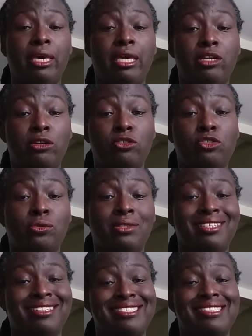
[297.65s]
a nursery
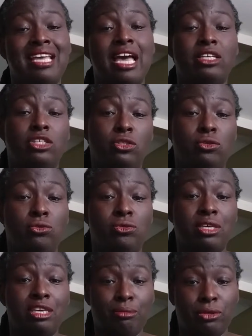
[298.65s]
that does not
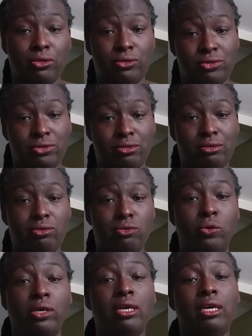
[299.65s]
use chemicals to